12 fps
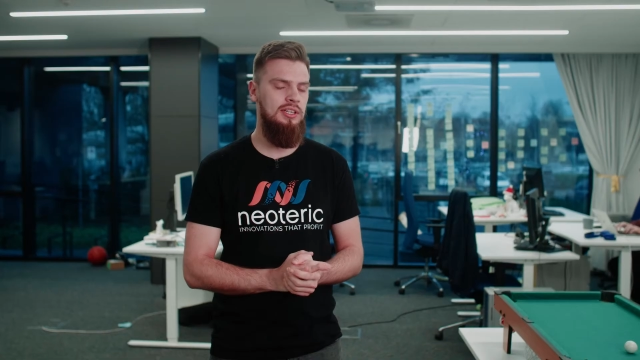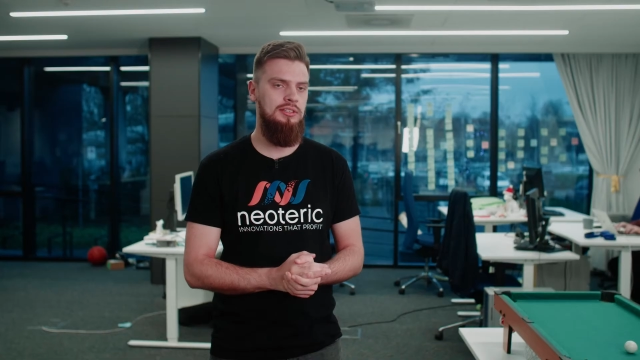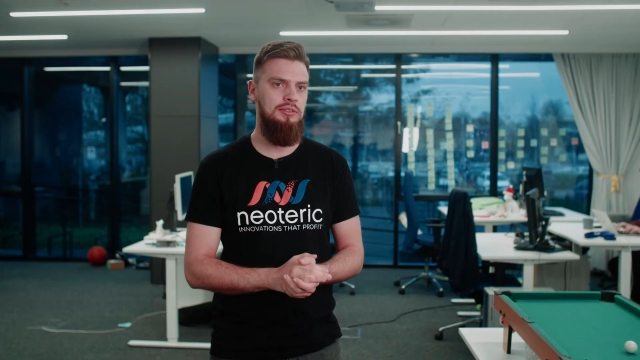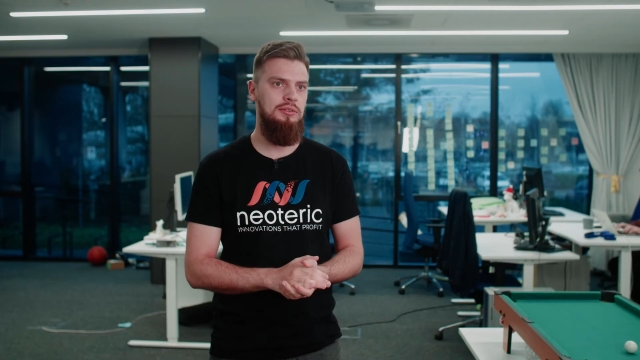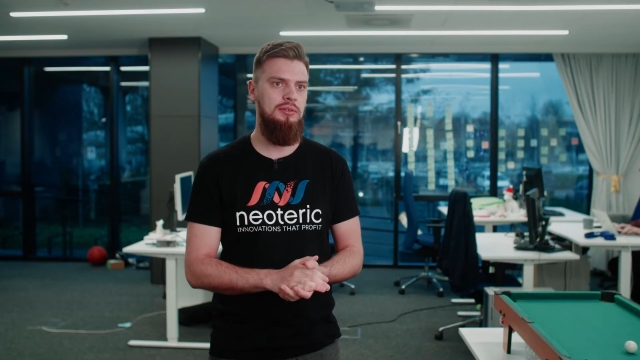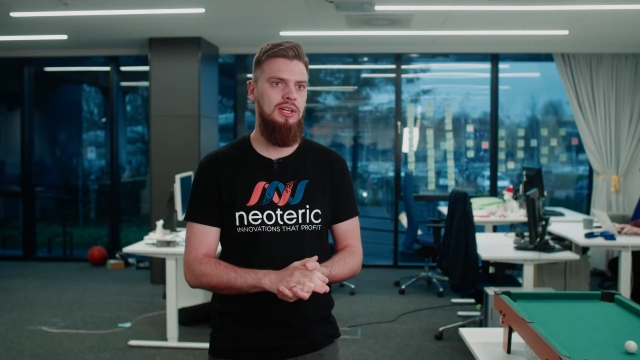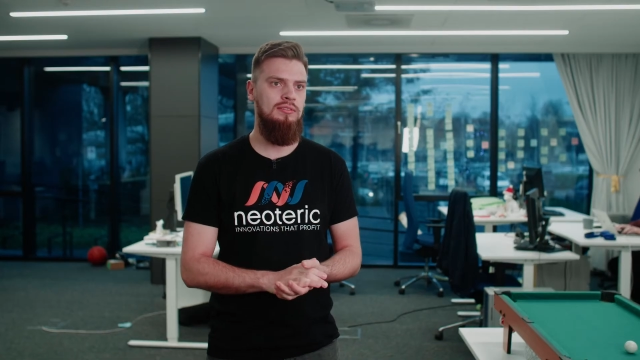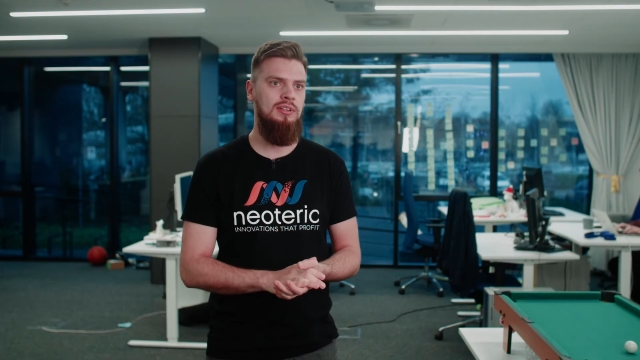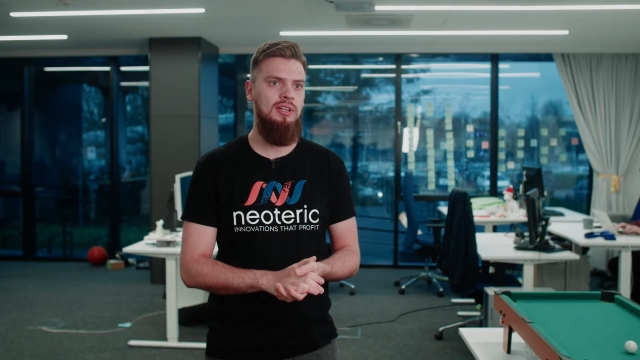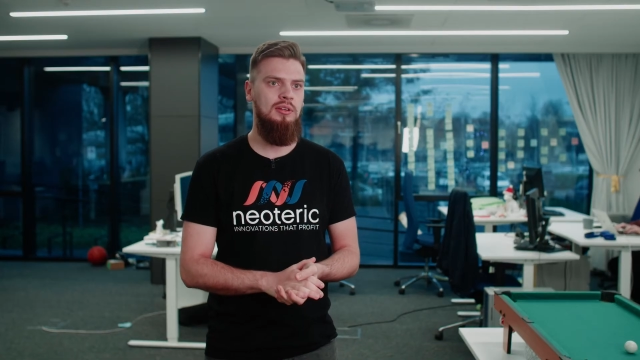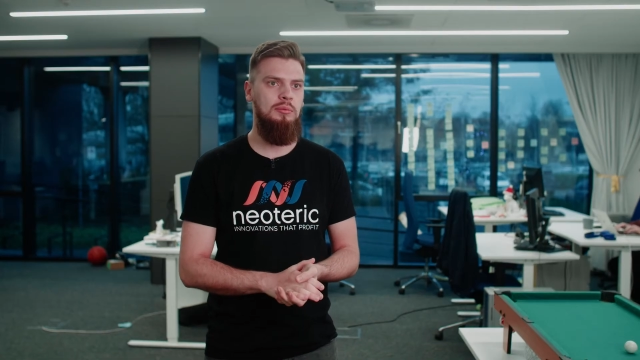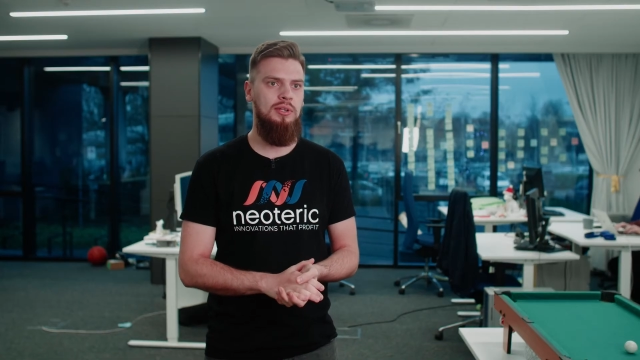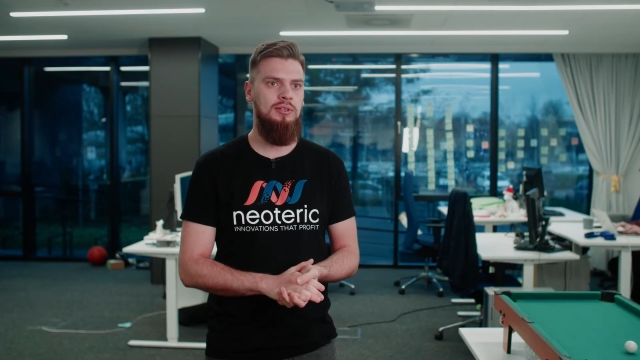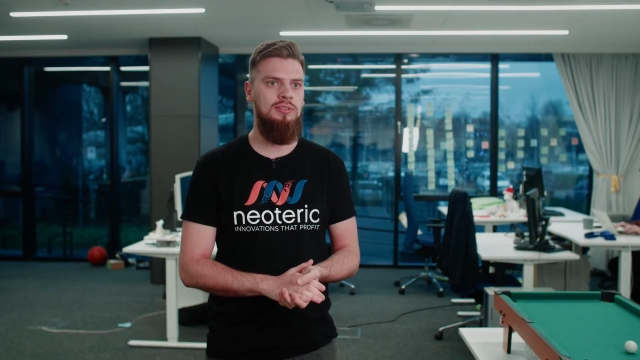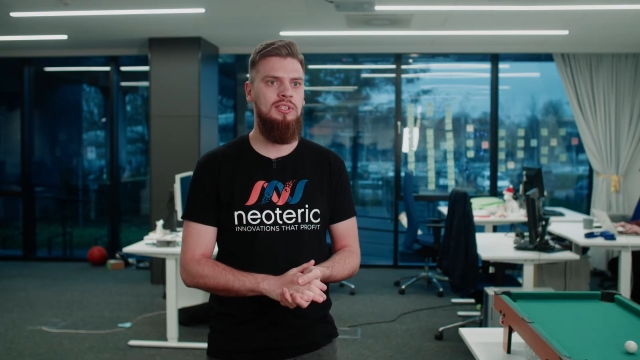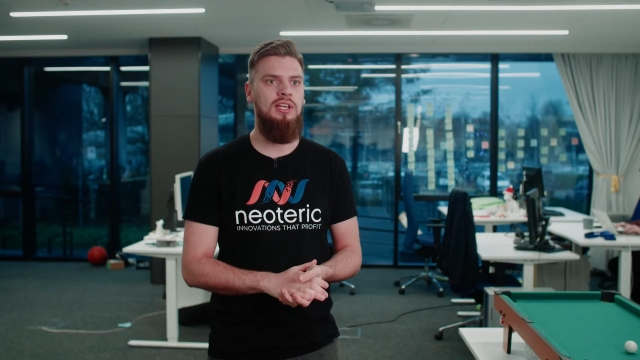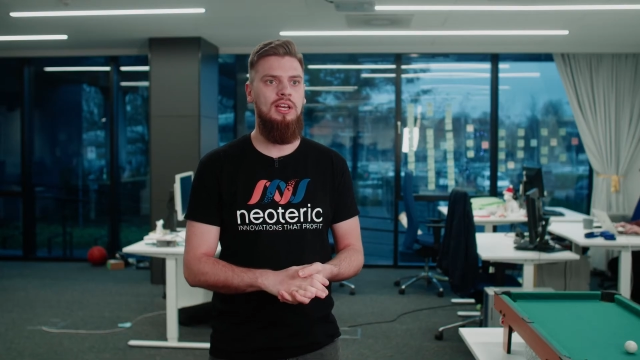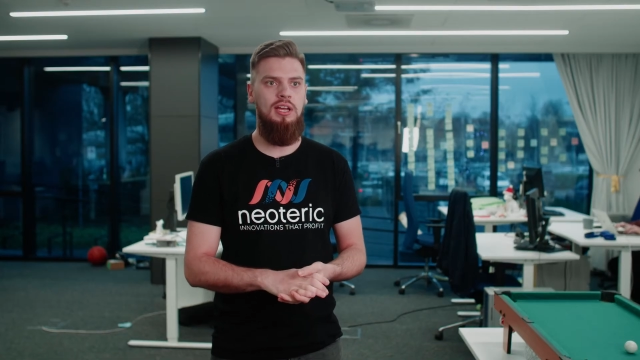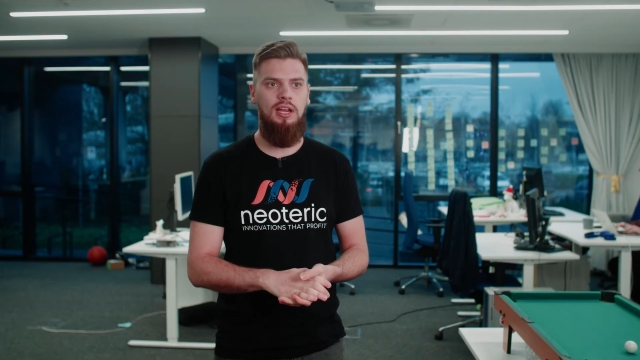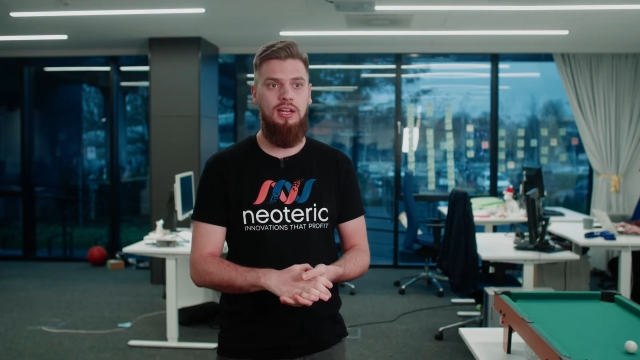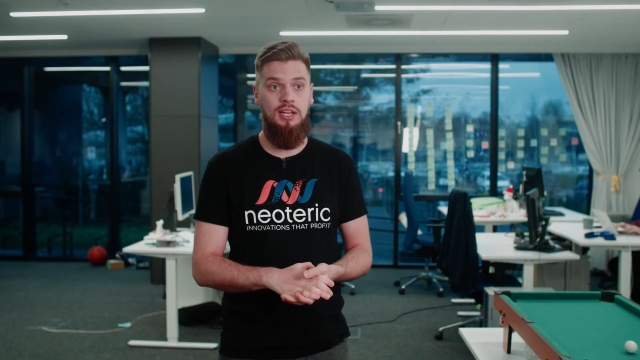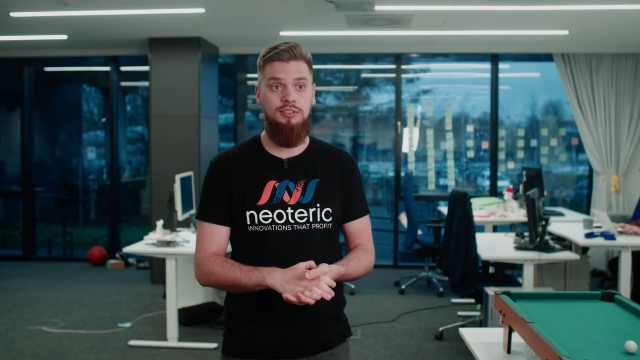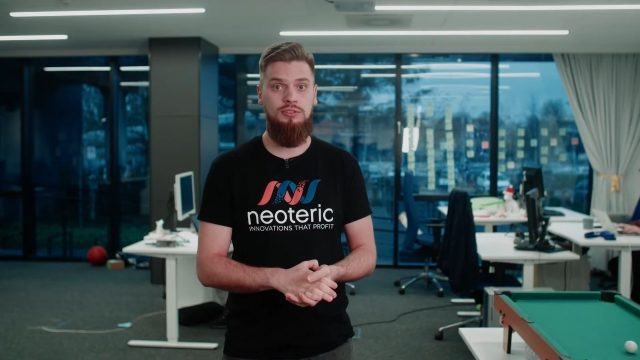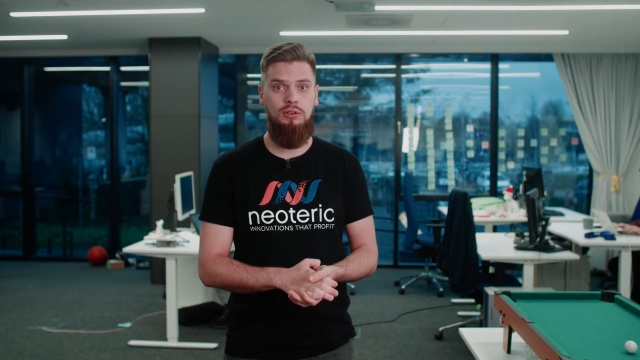attitude to have, because AI
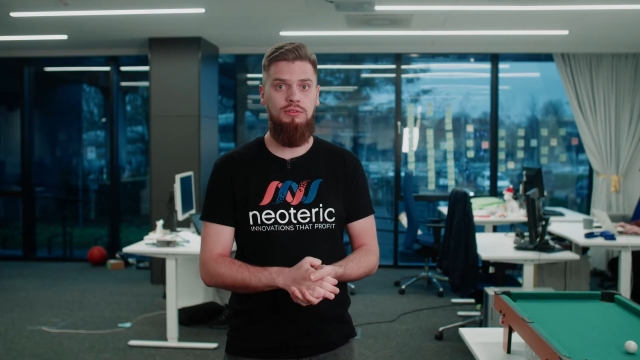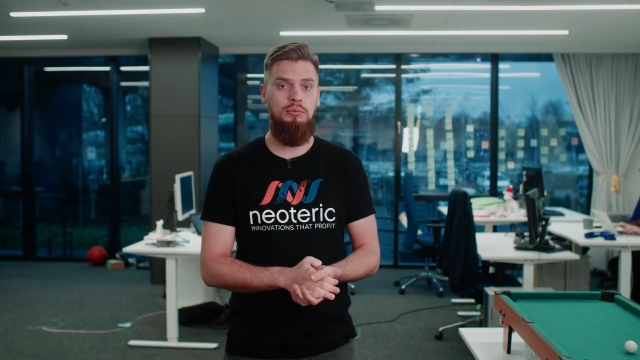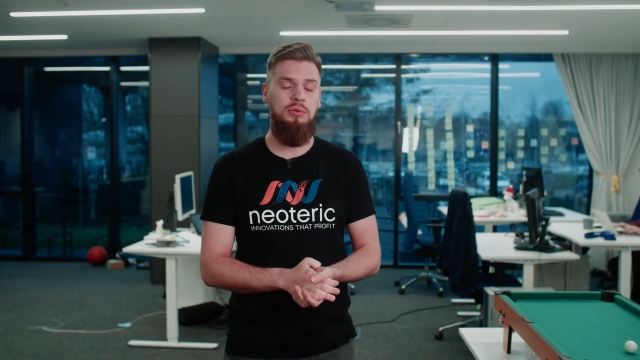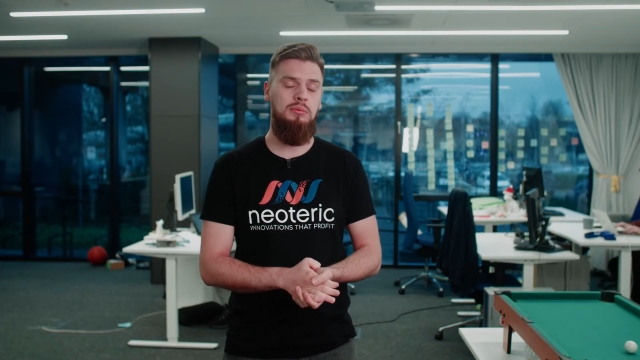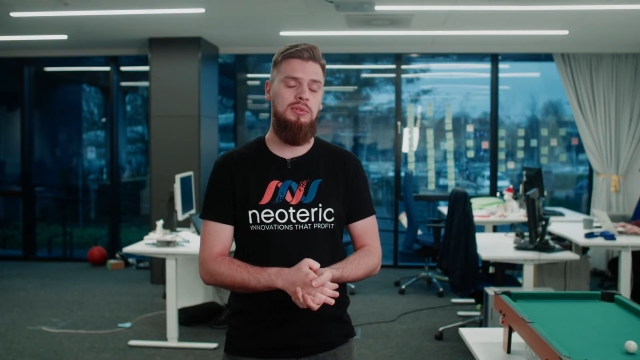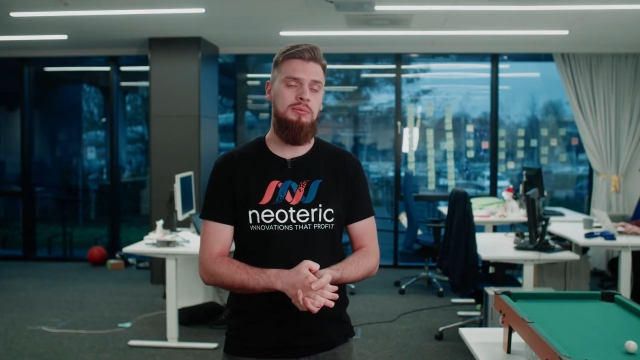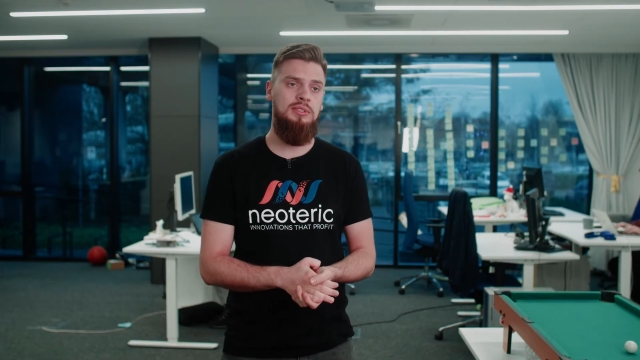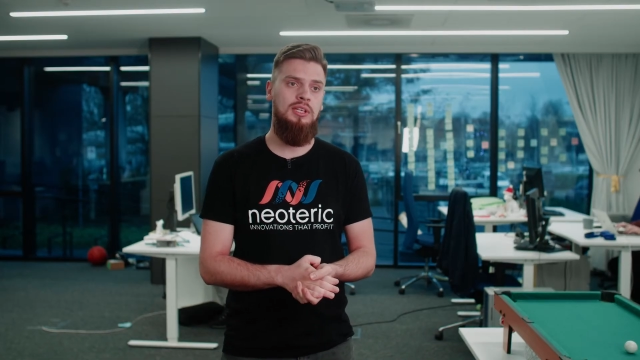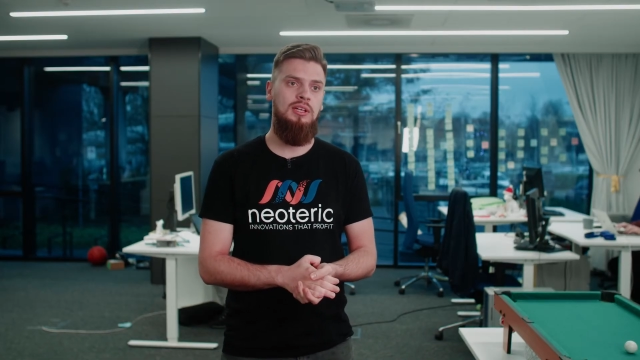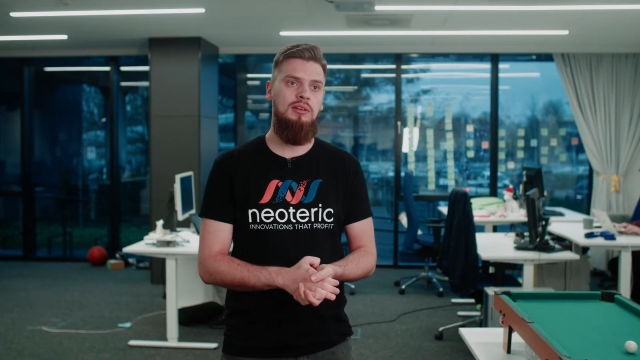can solve your problems,